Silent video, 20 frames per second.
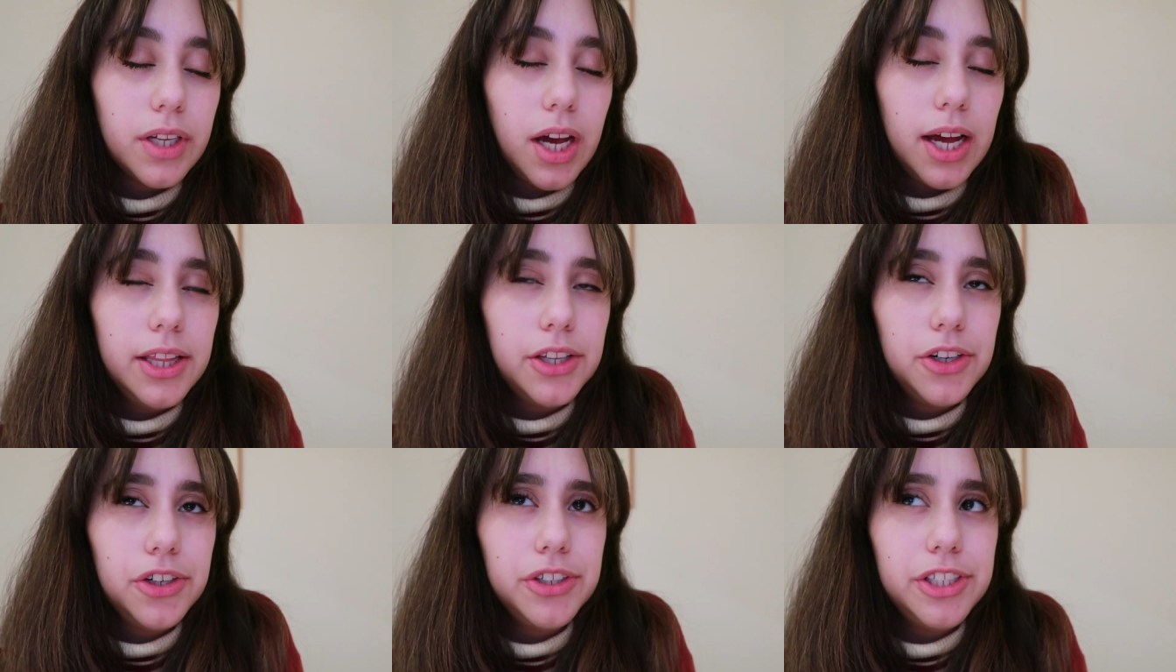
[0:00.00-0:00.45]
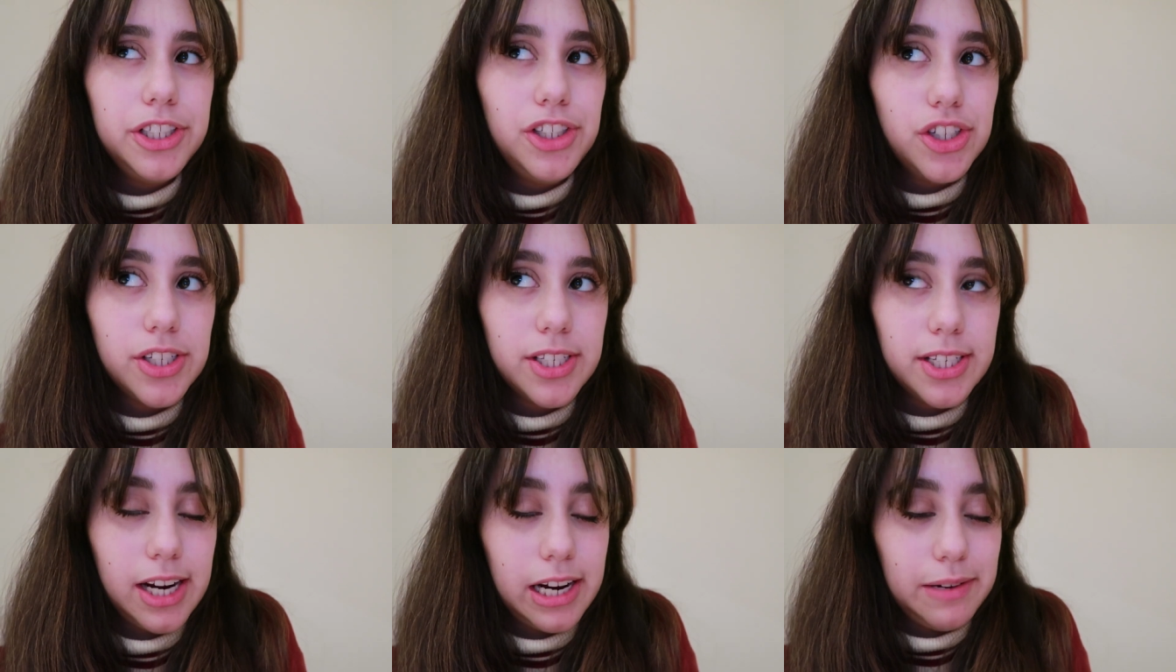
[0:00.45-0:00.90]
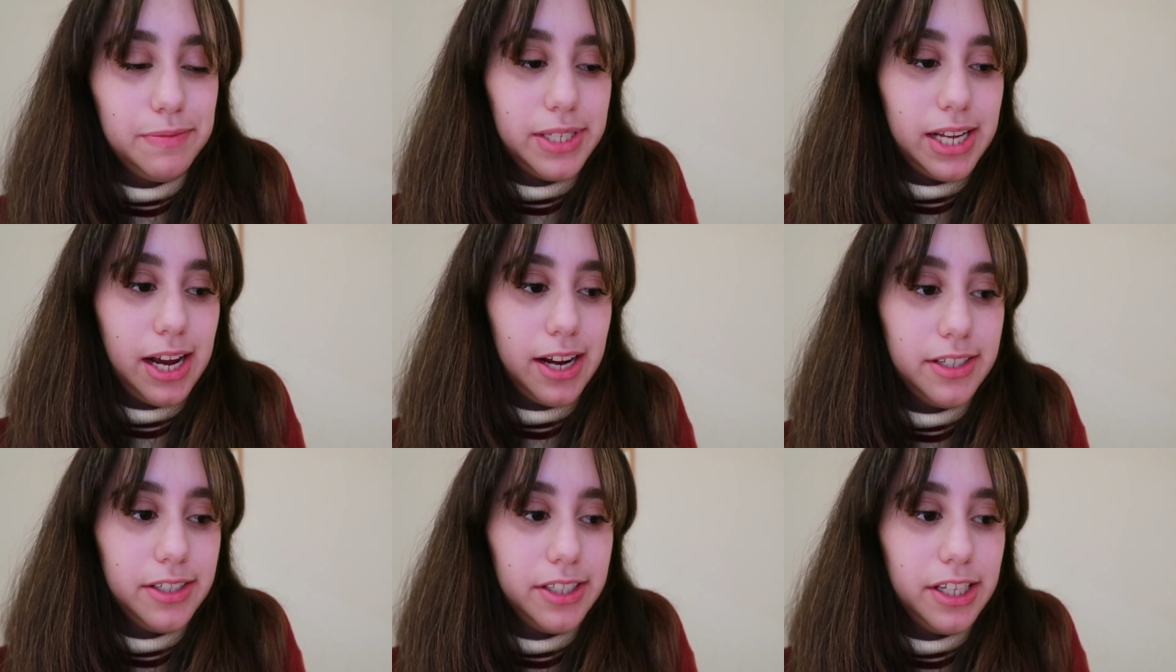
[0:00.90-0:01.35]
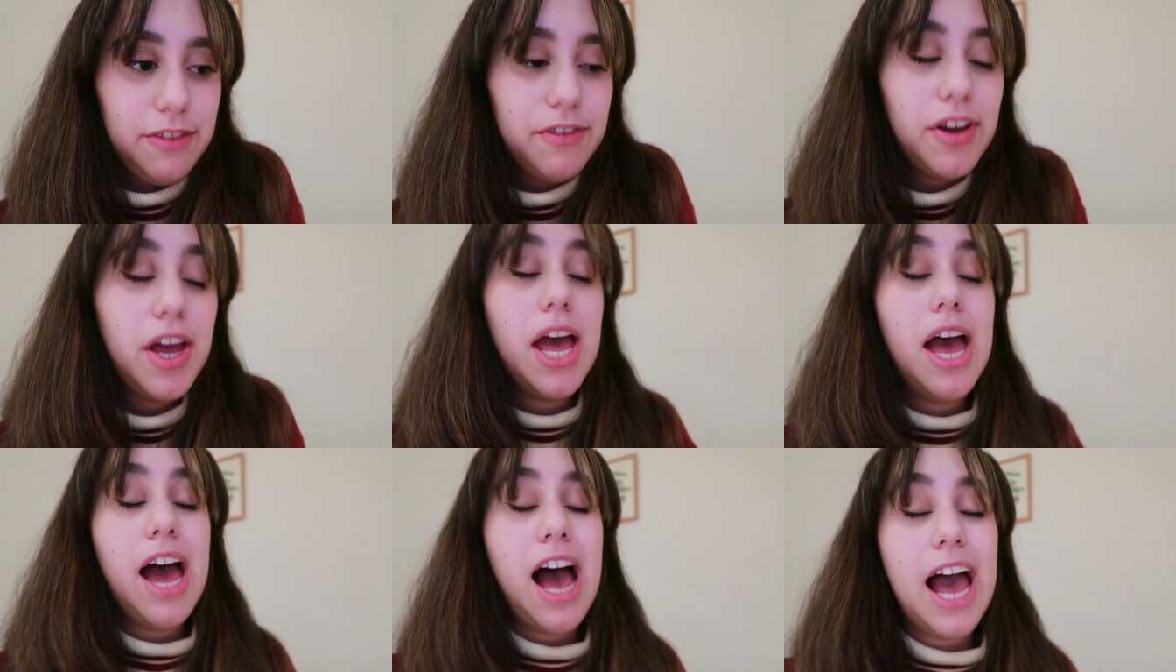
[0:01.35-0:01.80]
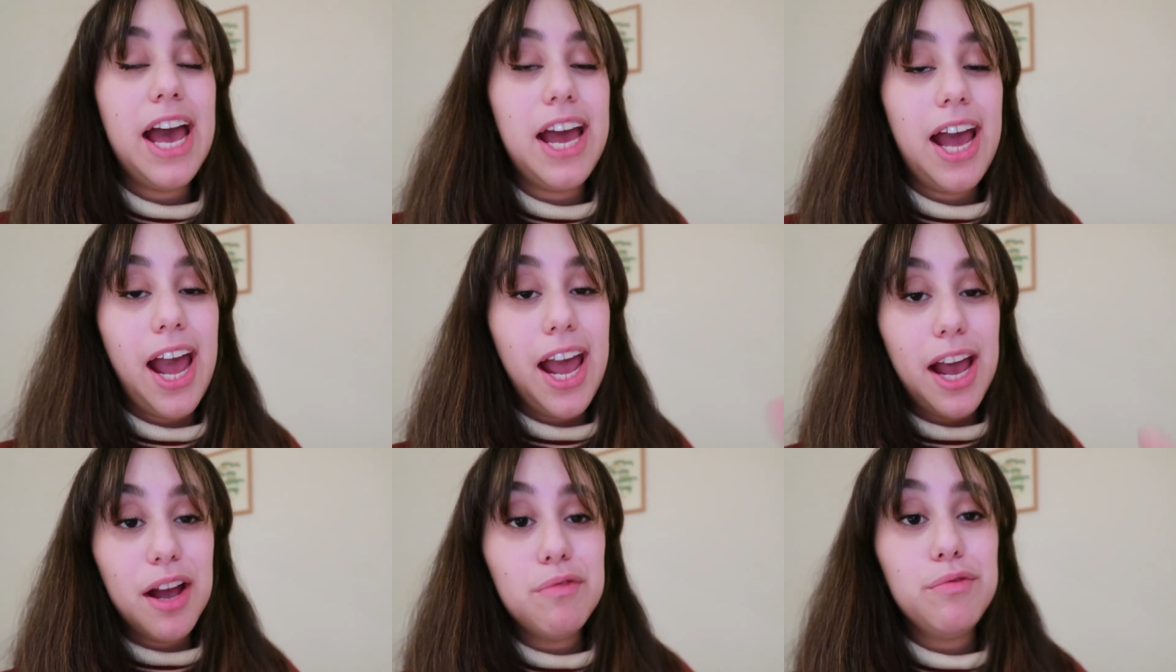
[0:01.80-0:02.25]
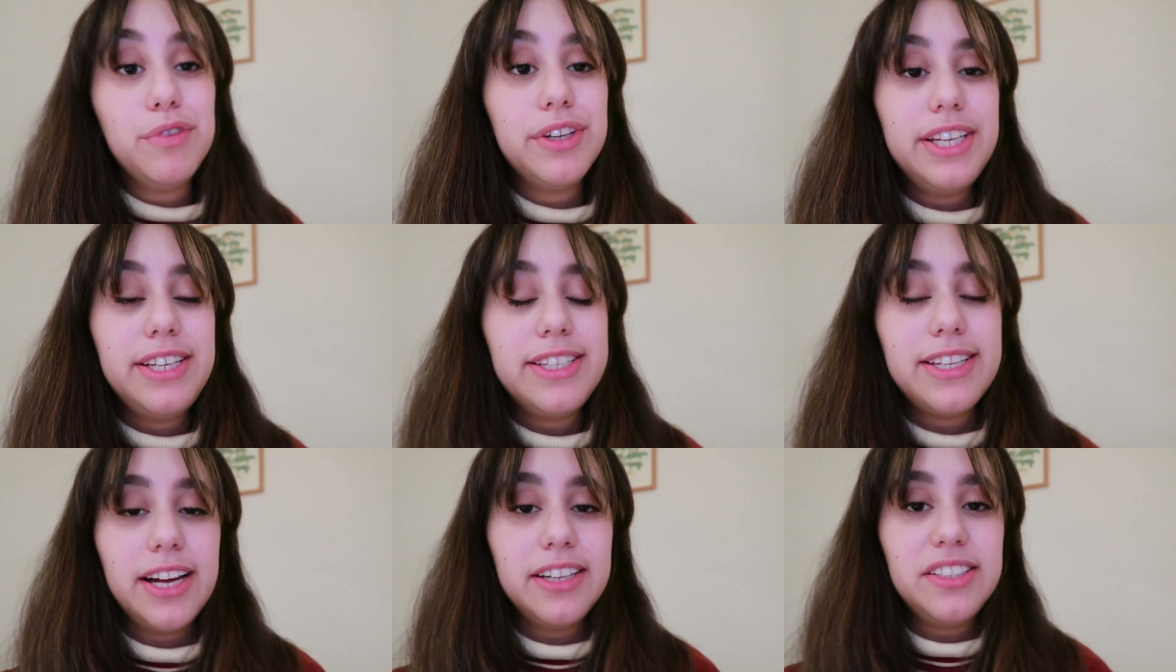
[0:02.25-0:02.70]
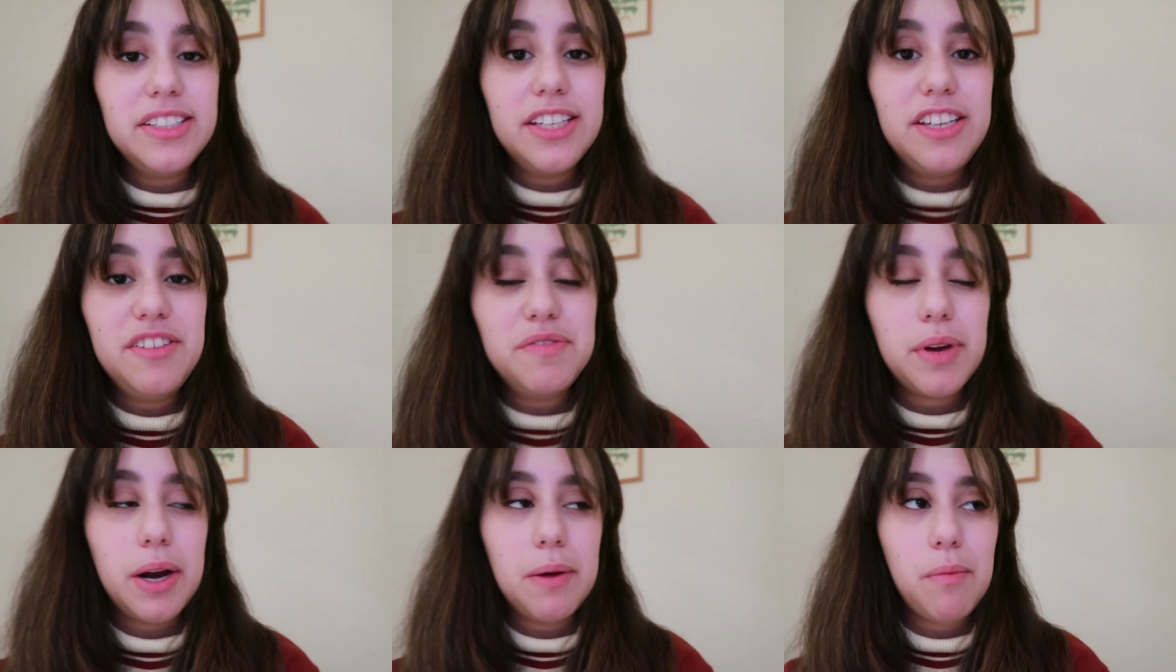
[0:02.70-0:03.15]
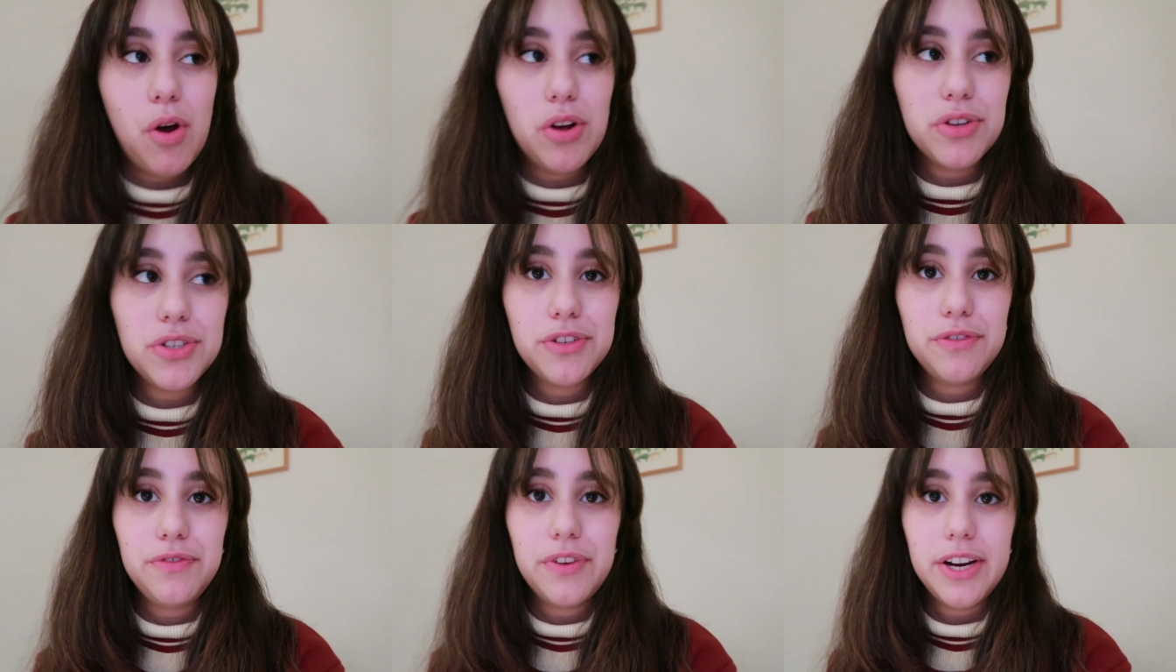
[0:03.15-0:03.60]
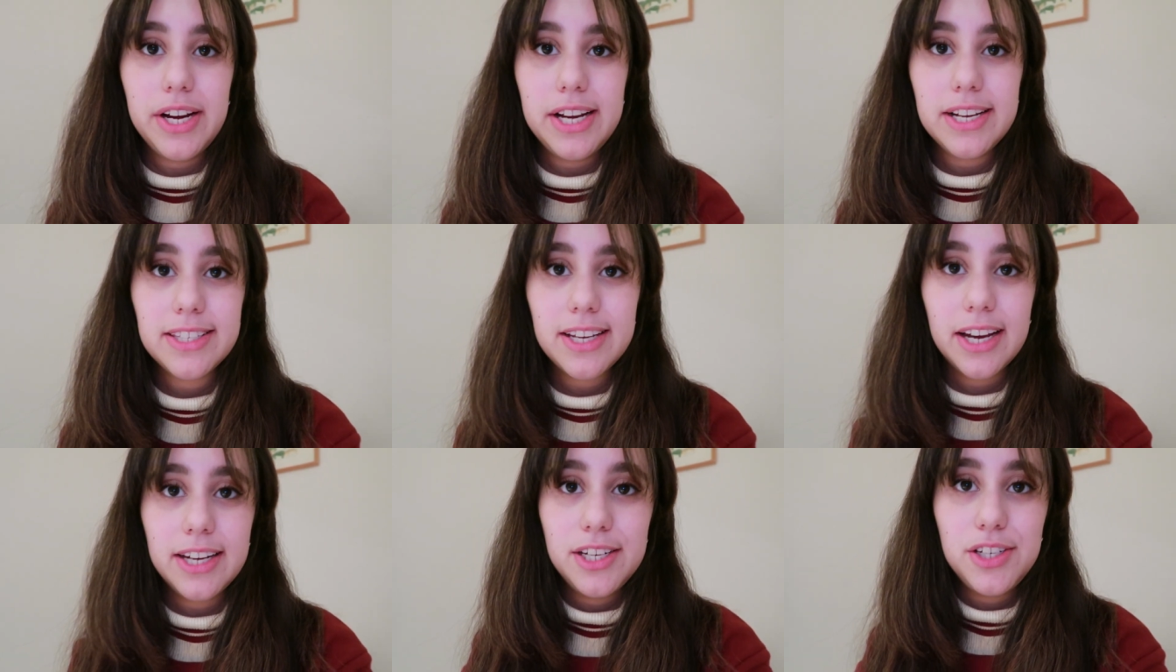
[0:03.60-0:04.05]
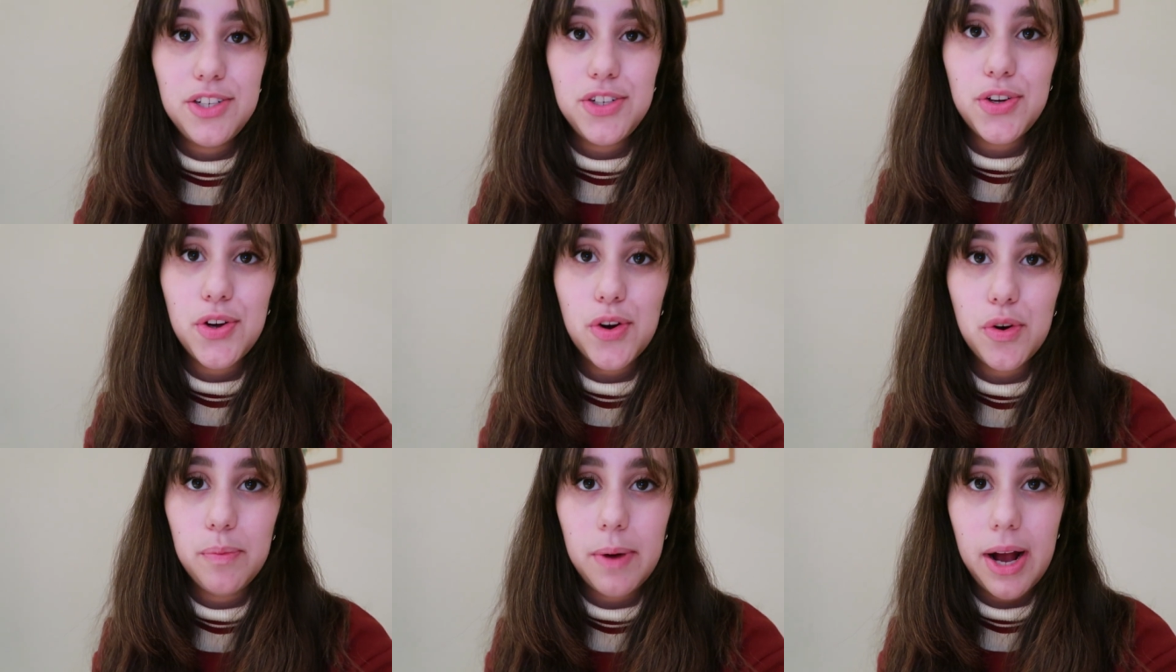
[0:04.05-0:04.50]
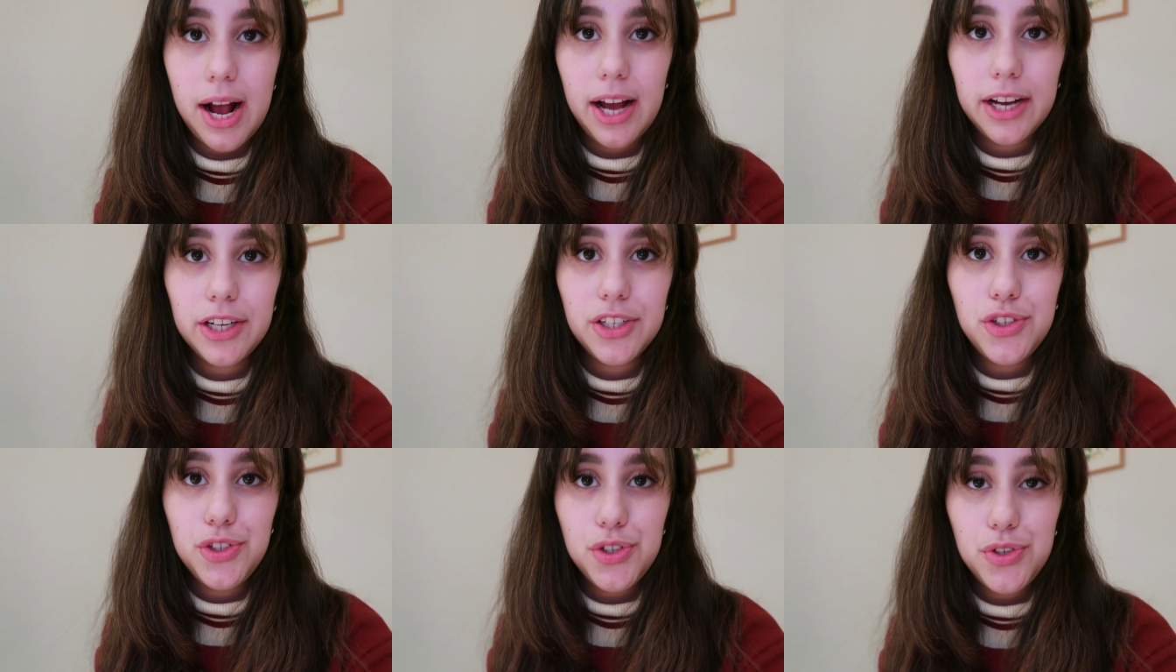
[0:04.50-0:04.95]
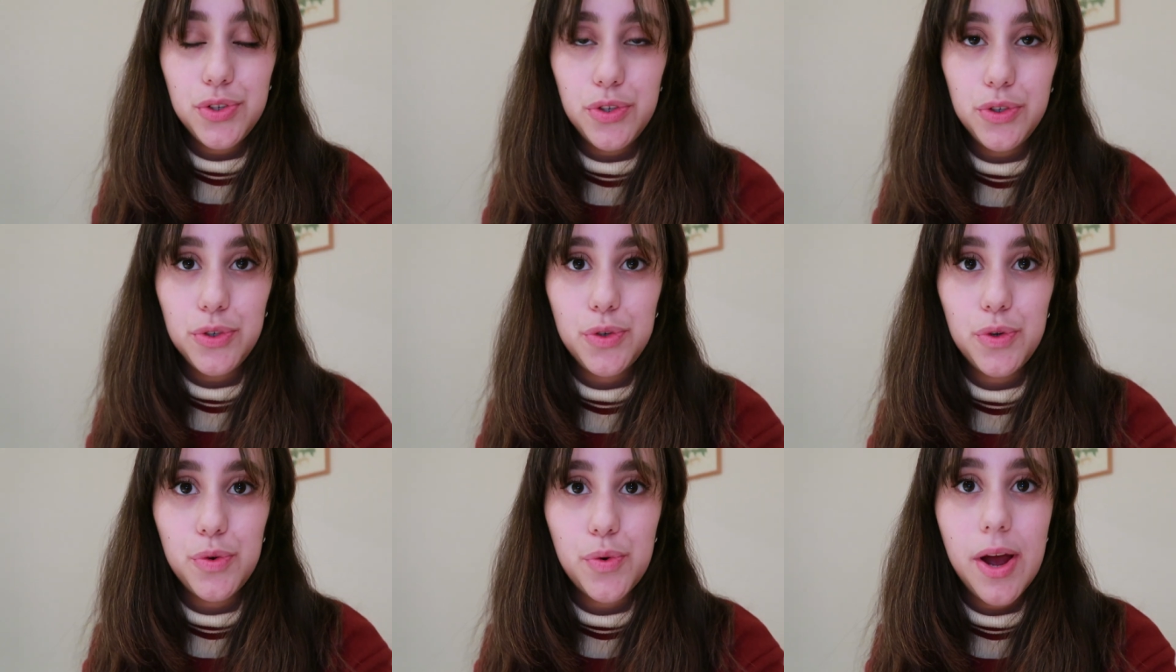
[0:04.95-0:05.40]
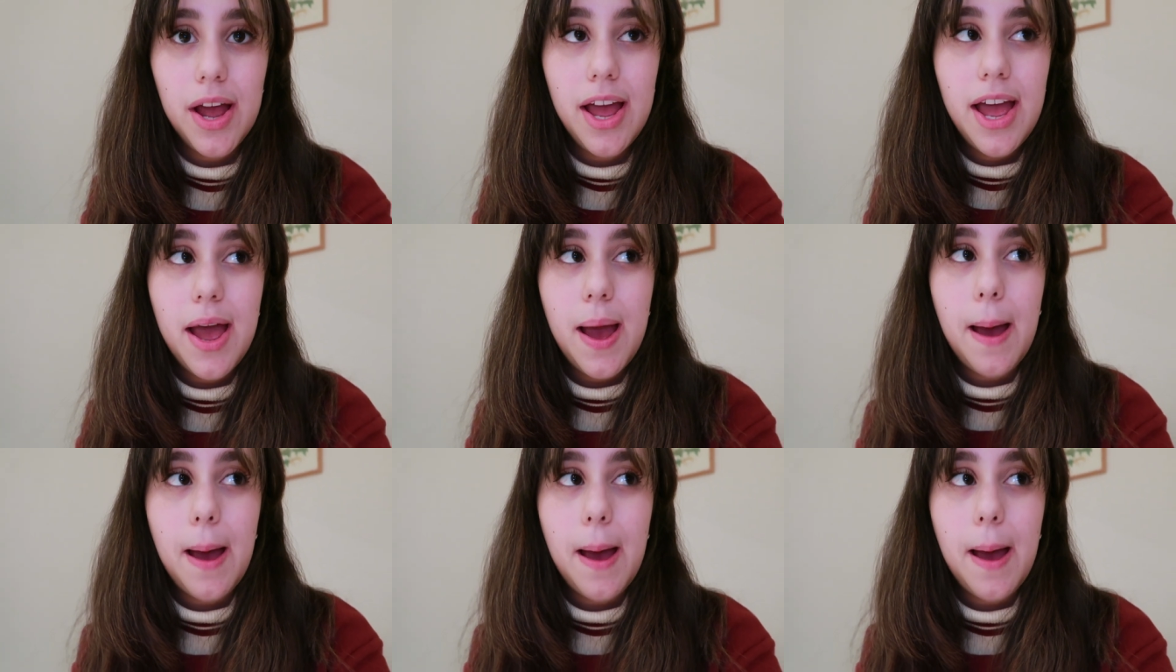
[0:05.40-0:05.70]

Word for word: I literally just said I'm sad to leave. I am really sad to leave, but I'm also very excited to go back to